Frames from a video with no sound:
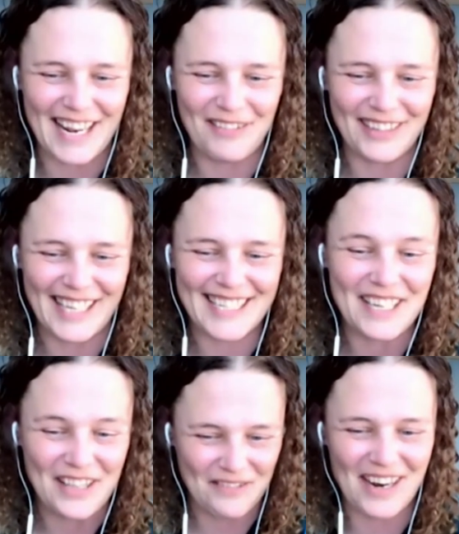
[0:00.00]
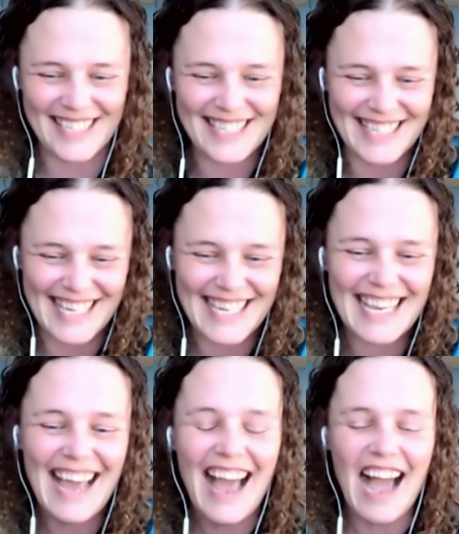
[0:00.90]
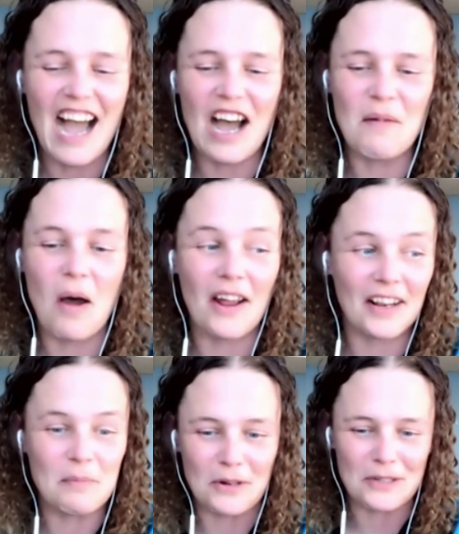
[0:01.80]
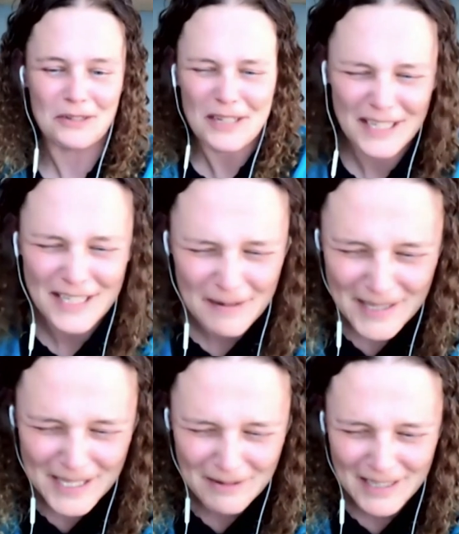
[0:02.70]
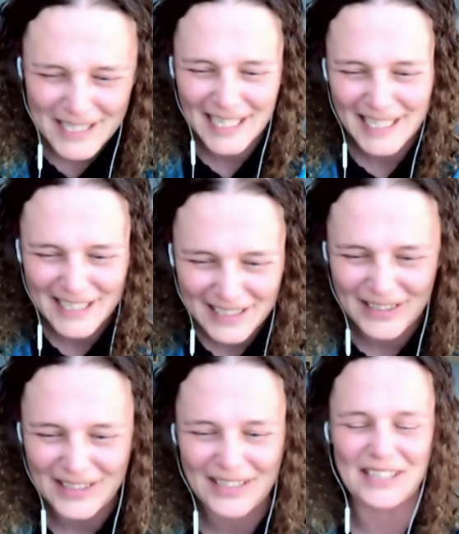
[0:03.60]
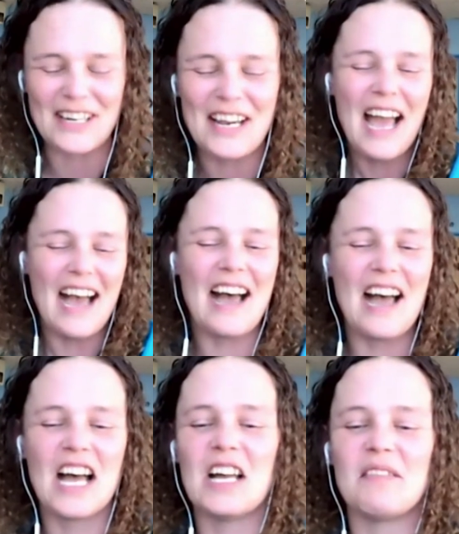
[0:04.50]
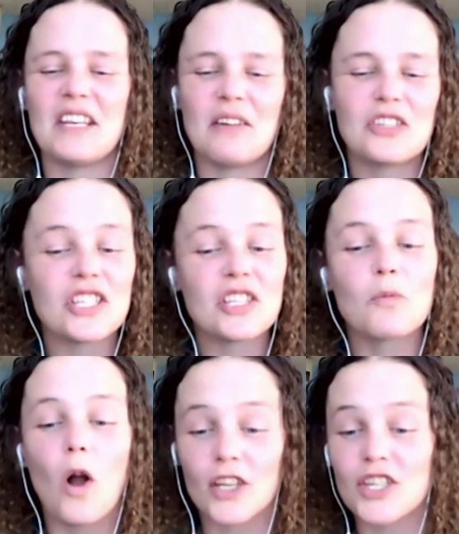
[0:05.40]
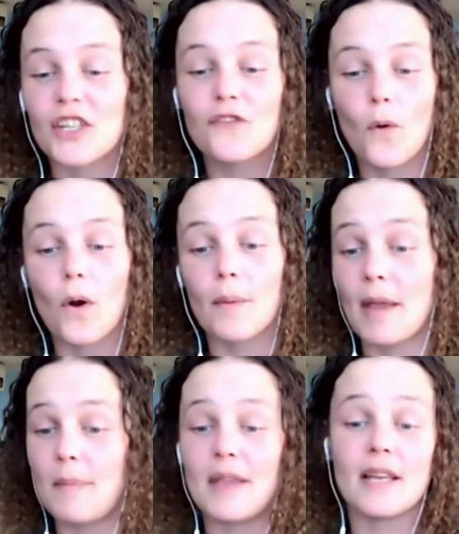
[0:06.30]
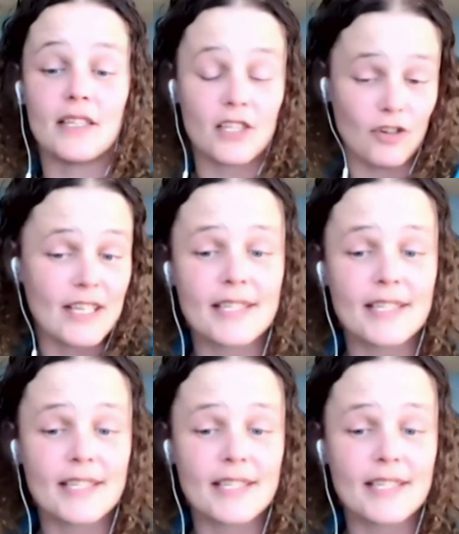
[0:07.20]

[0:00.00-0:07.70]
I would like to otherwise see on a computer screen. You see me squinting in to look, or just watching for maybe a distress